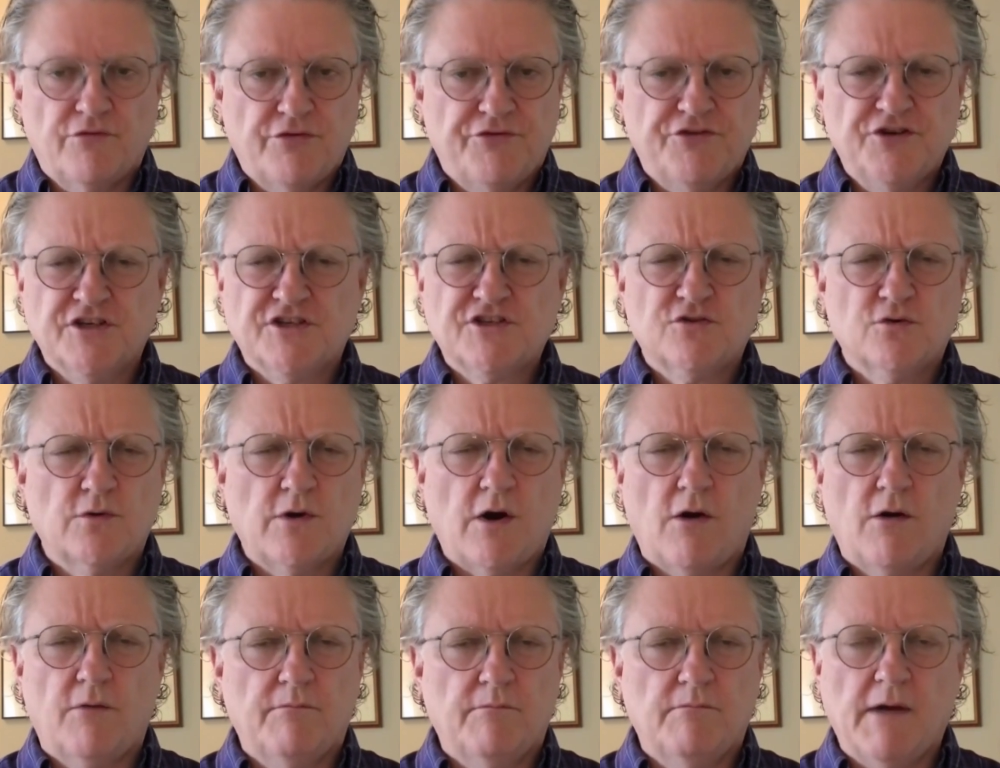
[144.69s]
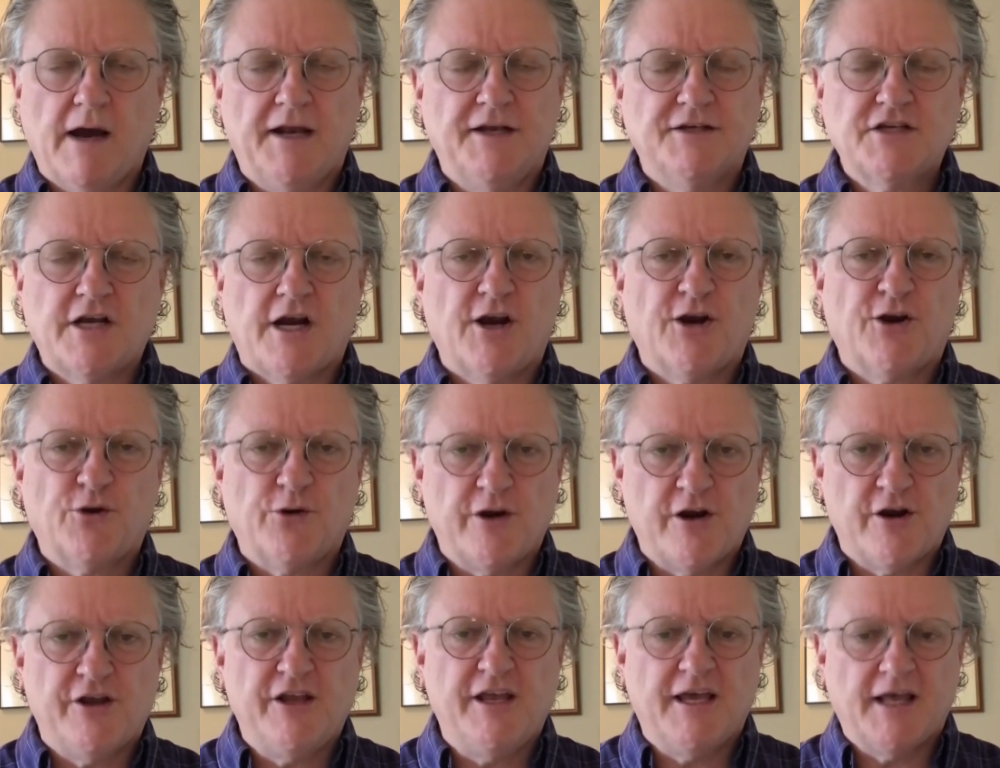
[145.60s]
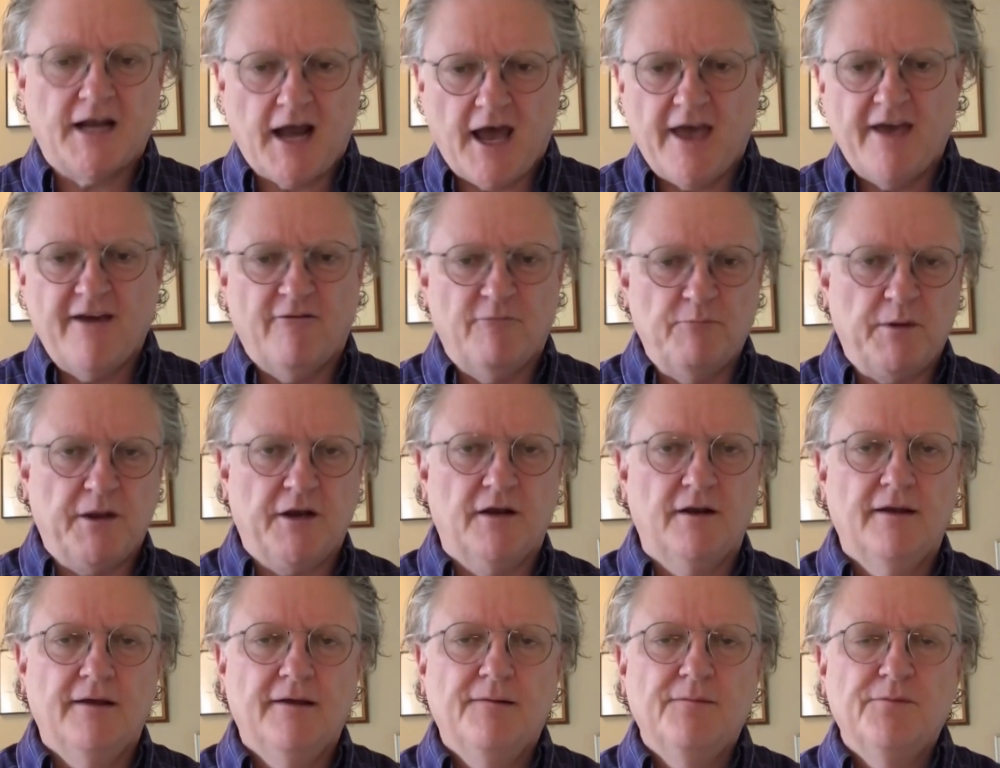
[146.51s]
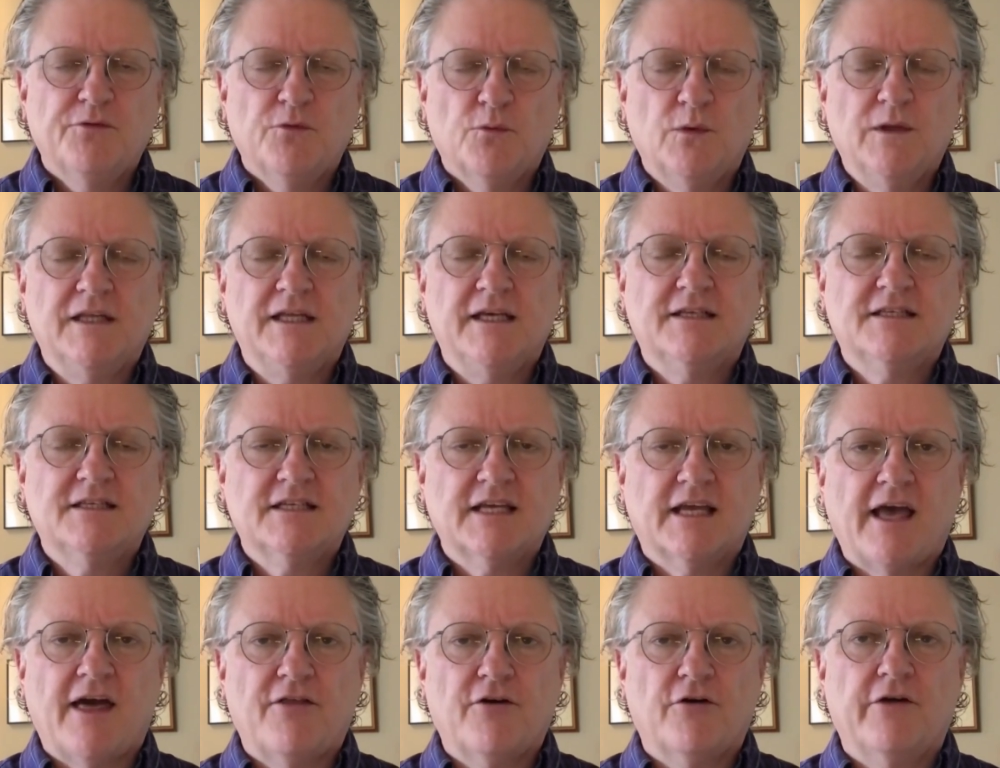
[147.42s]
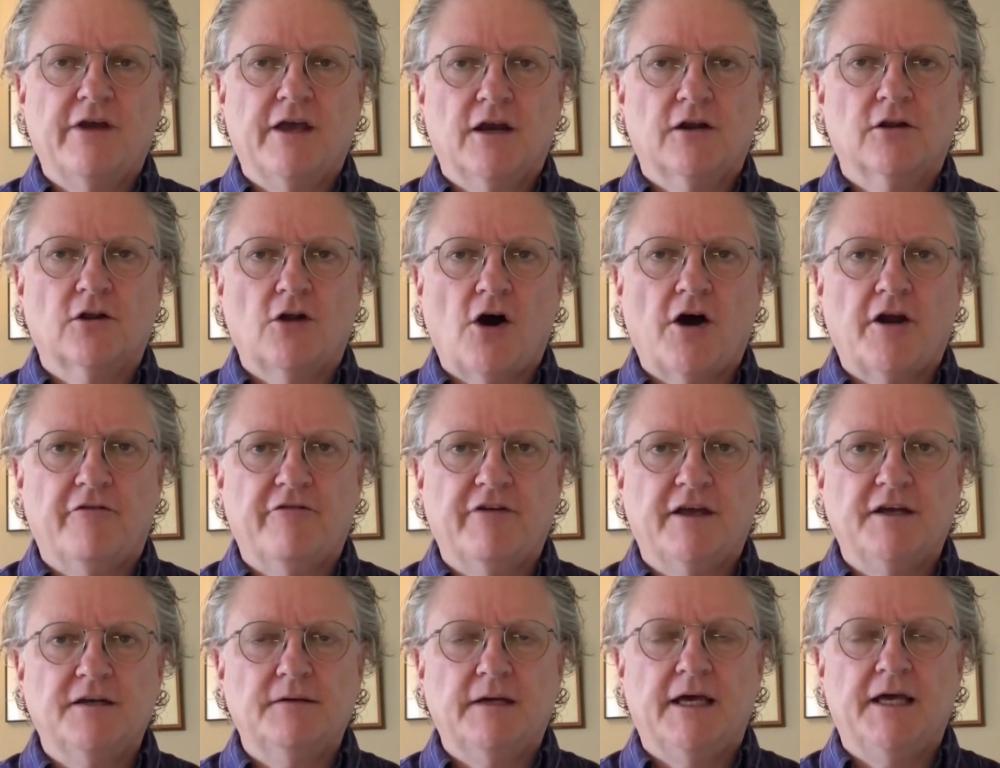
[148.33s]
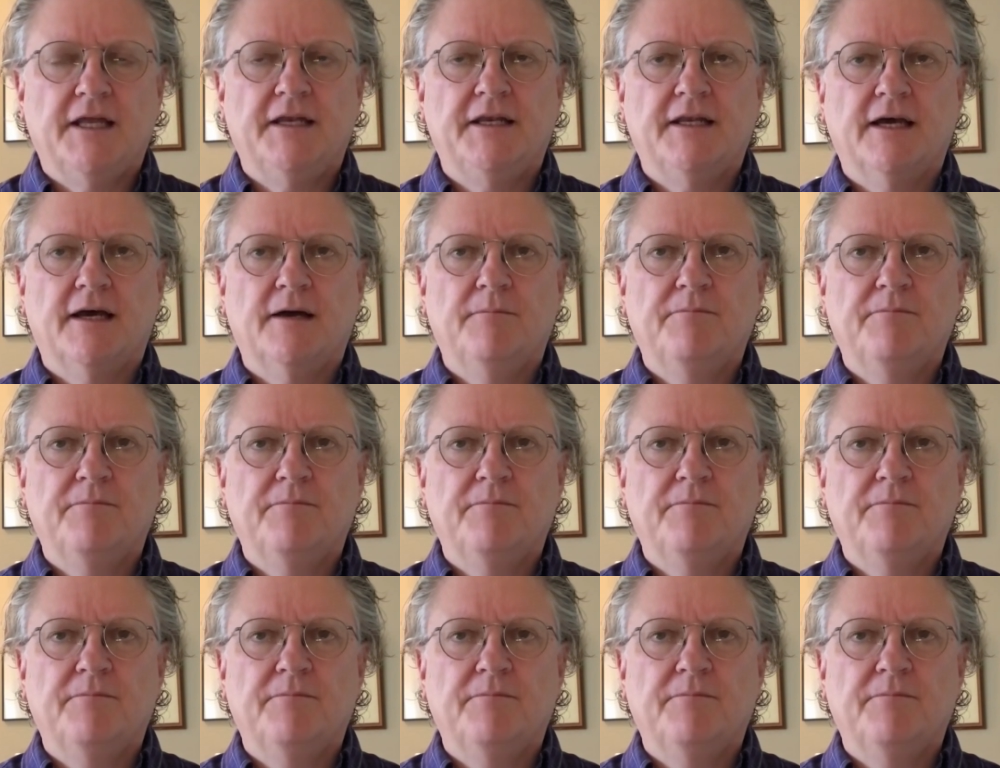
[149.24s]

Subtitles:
Just throughout my entire career, he and I have been really together in a lot of it, and